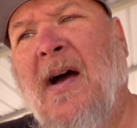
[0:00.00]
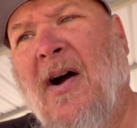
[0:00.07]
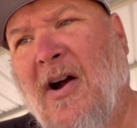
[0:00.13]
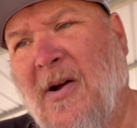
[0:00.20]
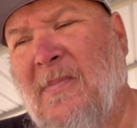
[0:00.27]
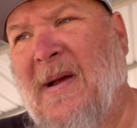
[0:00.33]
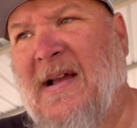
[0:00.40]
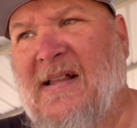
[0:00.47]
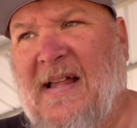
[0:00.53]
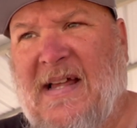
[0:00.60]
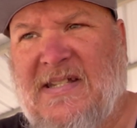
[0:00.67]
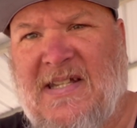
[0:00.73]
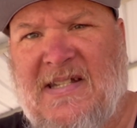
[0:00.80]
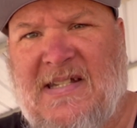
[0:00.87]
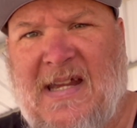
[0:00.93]
are my
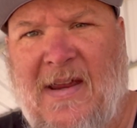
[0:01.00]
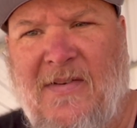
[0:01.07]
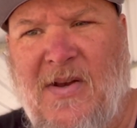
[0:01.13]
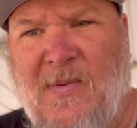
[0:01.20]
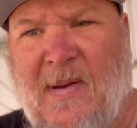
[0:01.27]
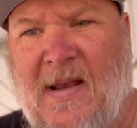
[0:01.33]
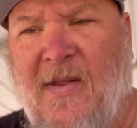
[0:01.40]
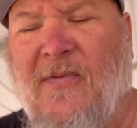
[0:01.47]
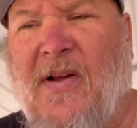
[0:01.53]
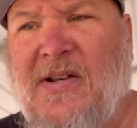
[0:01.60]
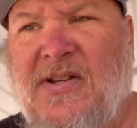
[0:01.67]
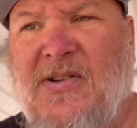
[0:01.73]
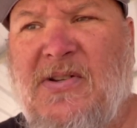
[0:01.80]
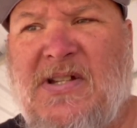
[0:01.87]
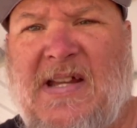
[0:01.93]
glasses safety rated? If I
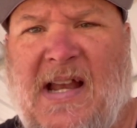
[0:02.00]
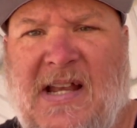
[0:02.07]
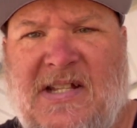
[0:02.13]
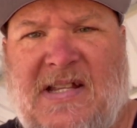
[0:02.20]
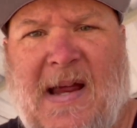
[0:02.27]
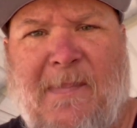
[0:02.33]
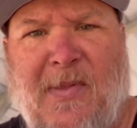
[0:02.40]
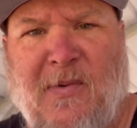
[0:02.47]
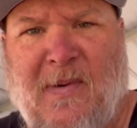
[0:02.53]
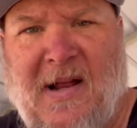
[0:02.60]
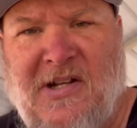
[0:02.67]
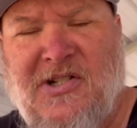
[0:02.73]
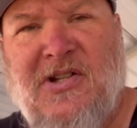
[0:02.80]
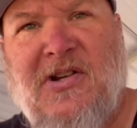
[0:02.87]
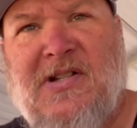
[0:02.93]
do decide to stop at the
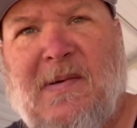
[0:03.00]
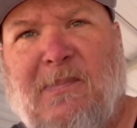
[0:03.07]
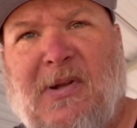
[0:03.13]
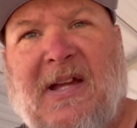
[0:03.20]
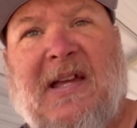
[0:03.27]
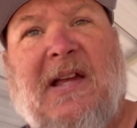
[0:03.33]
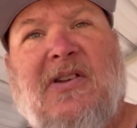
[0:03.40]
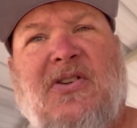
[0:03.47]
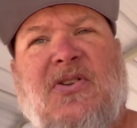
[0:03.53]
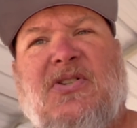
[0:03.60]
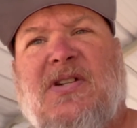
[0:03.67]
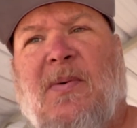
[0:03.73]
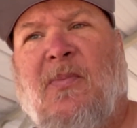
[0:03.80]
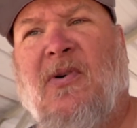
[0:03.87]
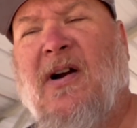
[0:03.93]
range, do some plinking, do
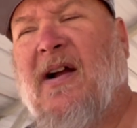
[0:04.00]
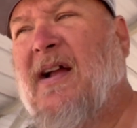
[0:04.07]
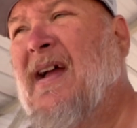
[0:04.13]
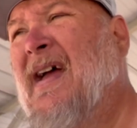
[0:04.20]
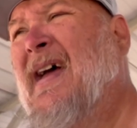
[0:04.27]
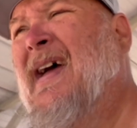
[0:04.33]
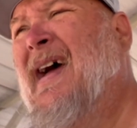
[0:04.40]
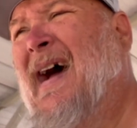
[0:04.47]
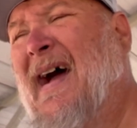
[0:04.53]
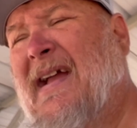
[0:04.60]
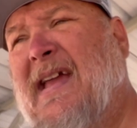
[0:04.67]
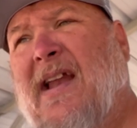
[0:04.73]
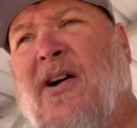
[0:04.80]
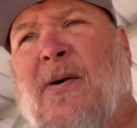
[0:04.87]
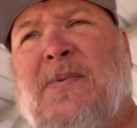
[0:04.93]
some work, I
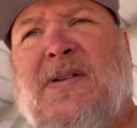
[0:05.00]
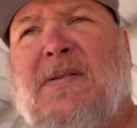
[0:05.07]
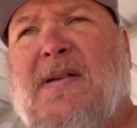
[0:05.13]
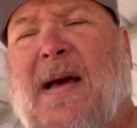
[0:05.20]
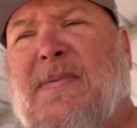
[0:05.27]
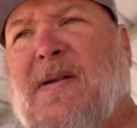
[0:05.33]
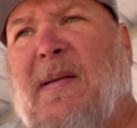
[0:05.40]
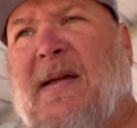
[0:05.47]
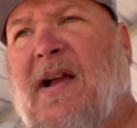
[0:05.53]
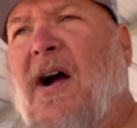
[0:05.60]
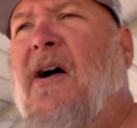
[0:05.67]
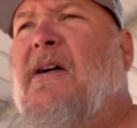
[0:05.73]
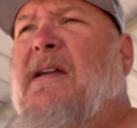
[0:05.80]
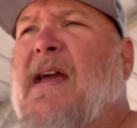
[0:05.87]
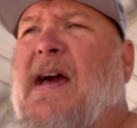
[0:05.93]
get home sometimes I'm like,
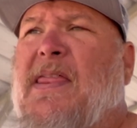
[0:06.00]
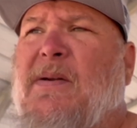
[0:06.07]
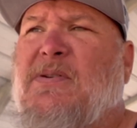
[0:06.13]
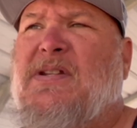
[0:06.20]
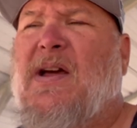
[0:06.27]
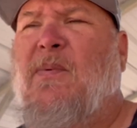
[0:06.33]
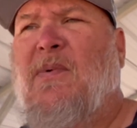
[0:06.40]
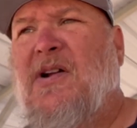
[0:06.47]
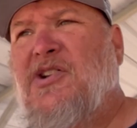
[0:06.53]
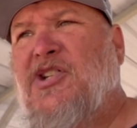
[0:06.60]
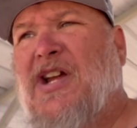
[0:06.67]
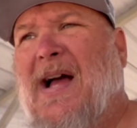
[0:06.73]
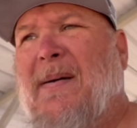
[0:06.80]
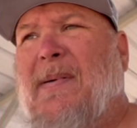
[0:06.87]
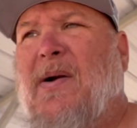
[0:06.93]
oh yeah, there was that one
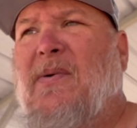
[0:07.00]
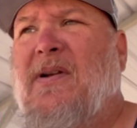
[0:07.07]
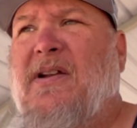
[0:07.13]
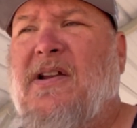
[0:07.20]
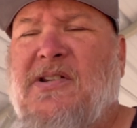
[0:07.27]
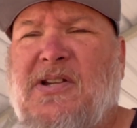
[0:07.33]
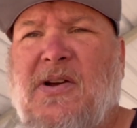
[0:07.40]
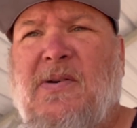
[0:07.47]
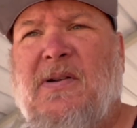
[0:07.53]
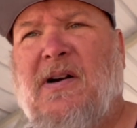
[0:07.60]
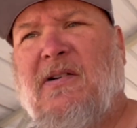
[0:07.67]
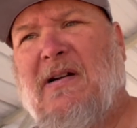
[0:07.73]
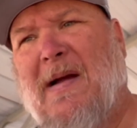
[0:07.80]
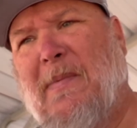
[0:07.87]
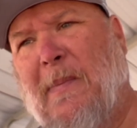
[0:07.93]
job I wanted to do and
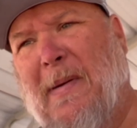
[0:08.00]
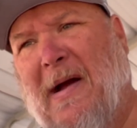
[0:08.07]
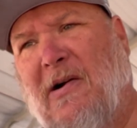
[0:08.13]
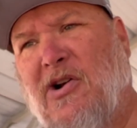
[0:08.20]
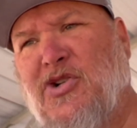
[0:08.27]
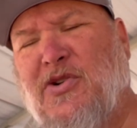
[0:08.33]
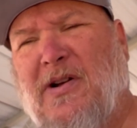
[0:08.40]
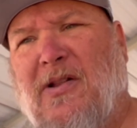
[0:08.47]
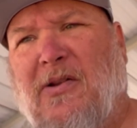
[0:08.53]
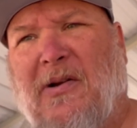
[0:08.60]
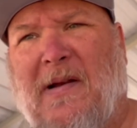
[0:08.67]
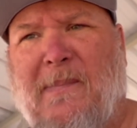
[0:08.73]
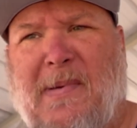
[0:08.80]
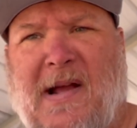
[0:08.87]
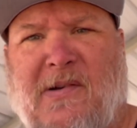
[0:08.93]
I'll grab a power drill or
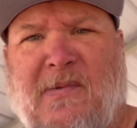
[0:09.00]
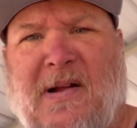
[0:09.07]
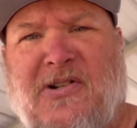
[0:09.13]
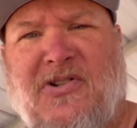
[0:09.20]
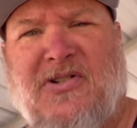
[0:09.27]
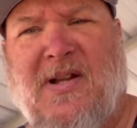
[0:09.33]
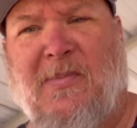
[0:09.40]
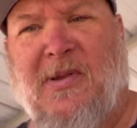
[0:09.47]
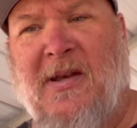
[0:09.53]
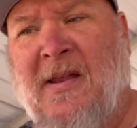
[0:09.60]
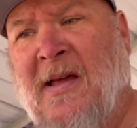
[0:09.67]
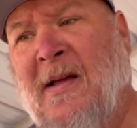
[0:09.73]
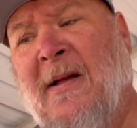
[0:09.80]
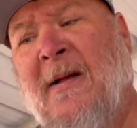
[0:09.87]
an impact wrench or something.